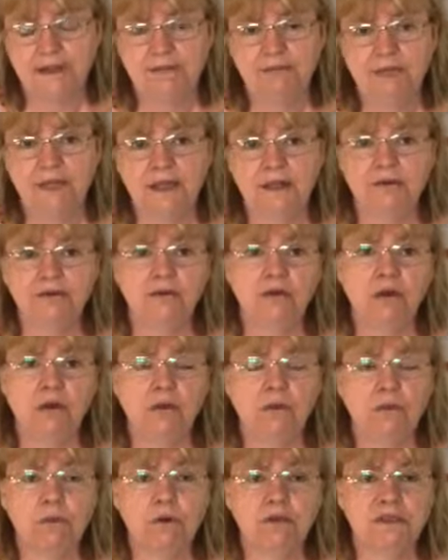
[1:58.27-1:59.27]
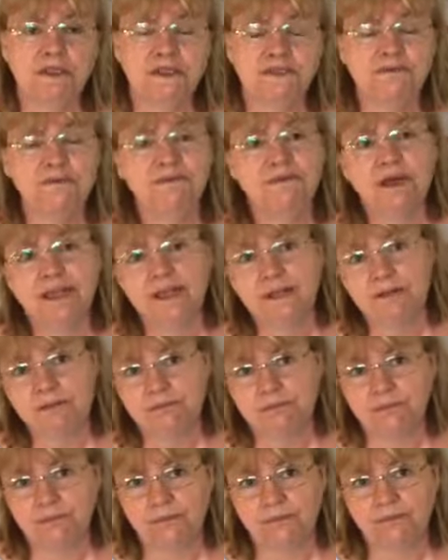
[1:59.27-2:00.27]
They are not what is
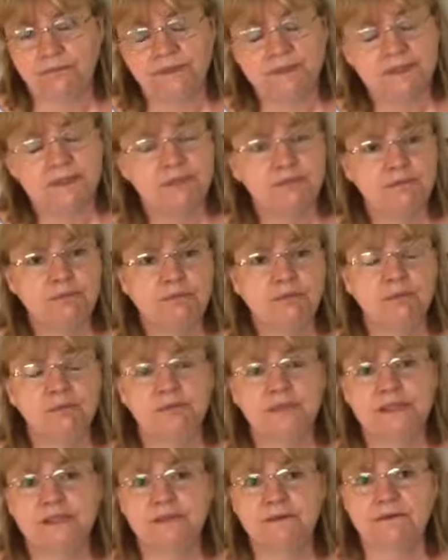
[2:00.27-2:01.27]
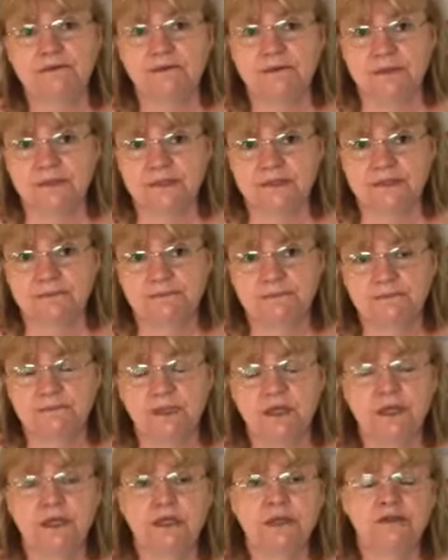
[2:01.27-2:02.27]
available. There's an important difference.
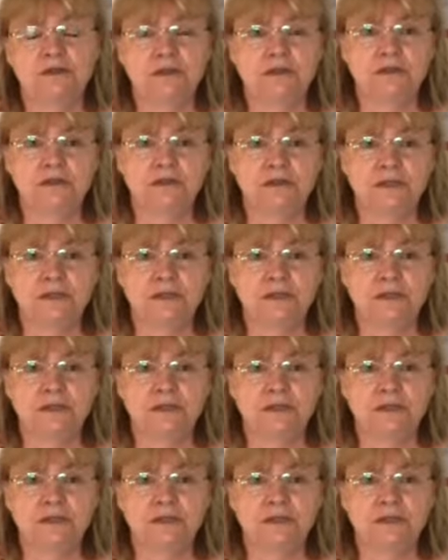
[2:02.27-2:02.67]
So you